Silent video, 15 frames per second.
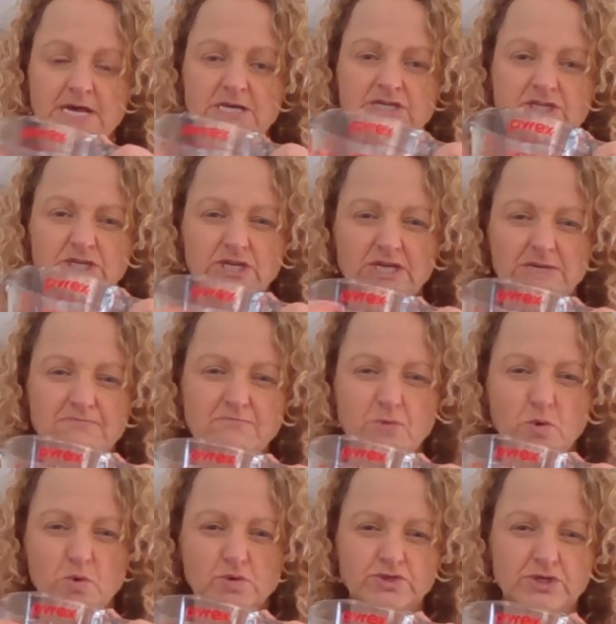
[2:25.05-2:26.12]
So you can
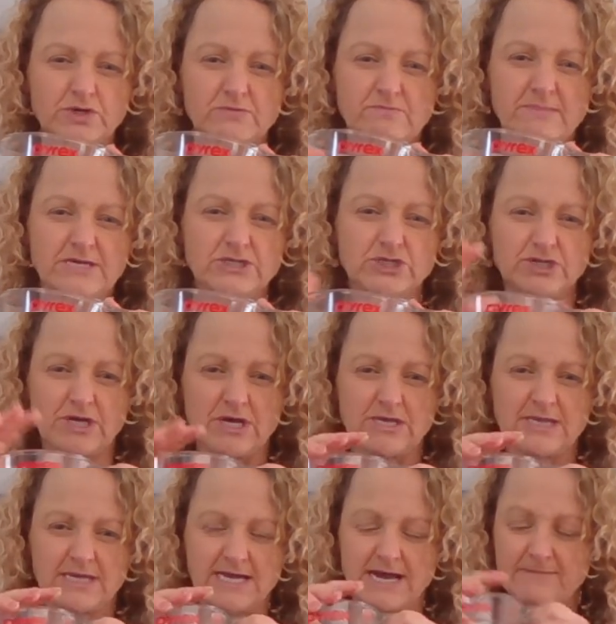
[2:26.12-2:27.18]
also measure
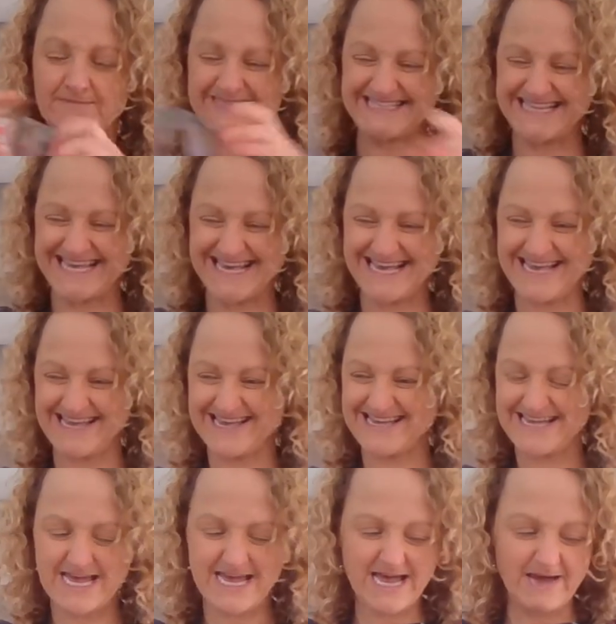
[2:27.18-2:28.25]
the cups there.
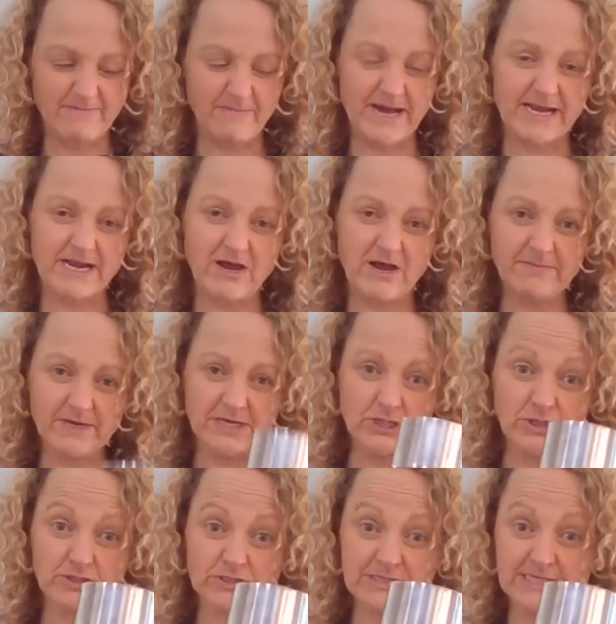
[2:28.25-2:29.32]
But I'm going to
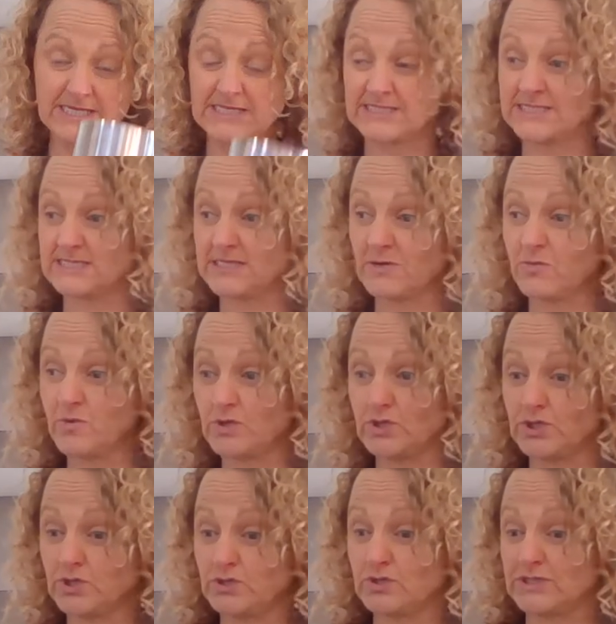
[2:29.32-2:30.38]
use this because I want
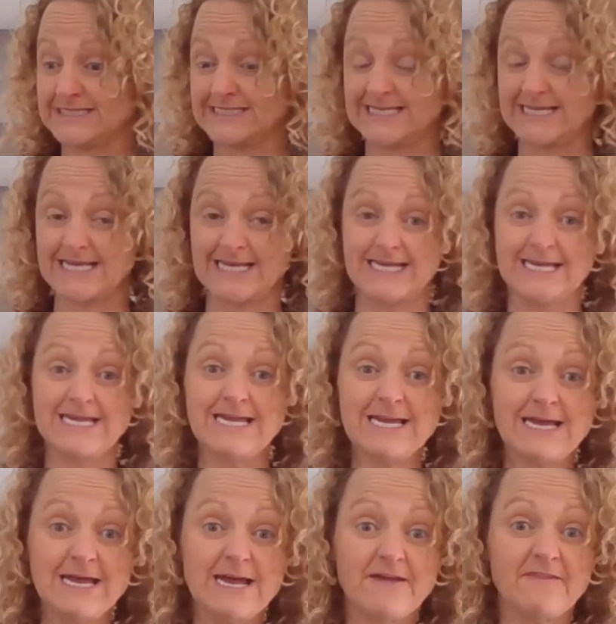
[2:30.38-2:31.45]
you to see
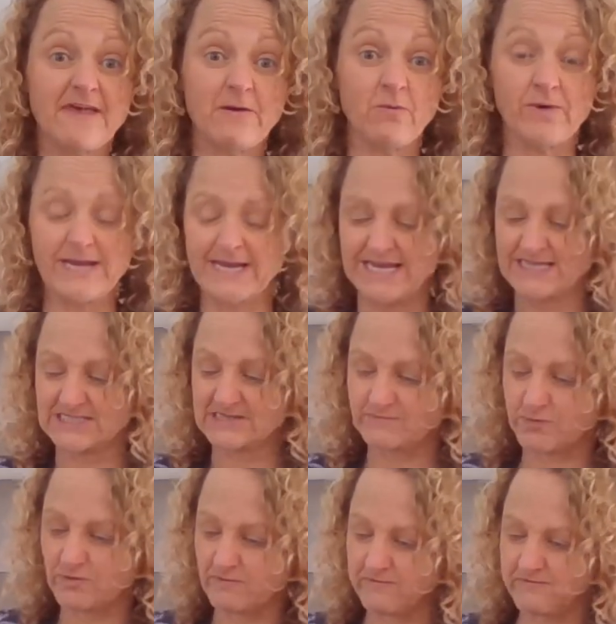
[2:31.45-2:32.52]
that we need to
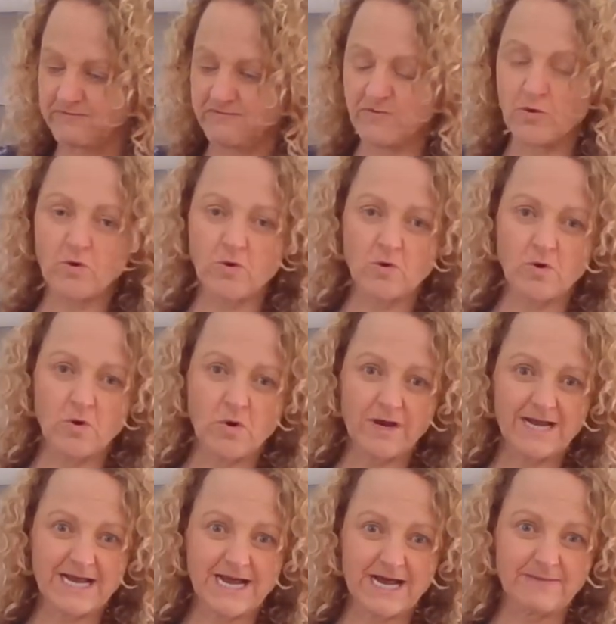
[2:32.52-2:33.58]
put 4
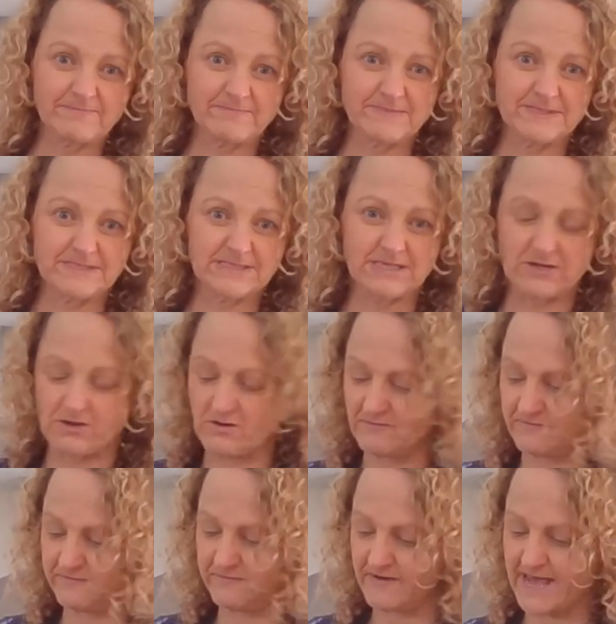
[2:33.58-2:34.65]
cups of
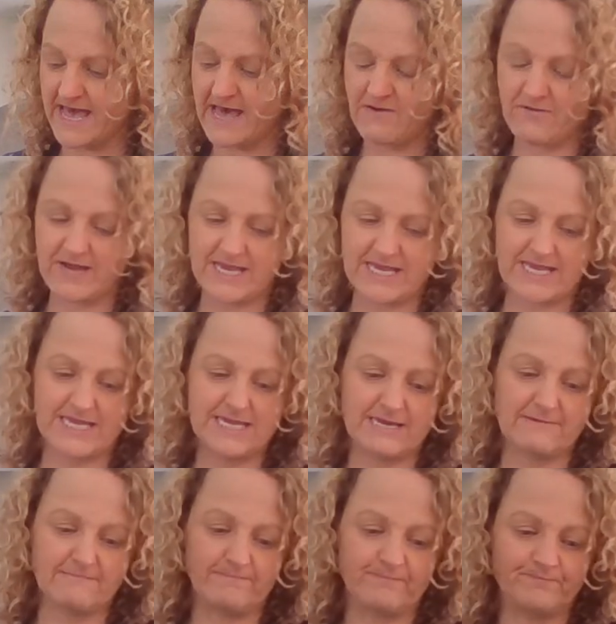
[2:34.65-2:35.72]
flour in.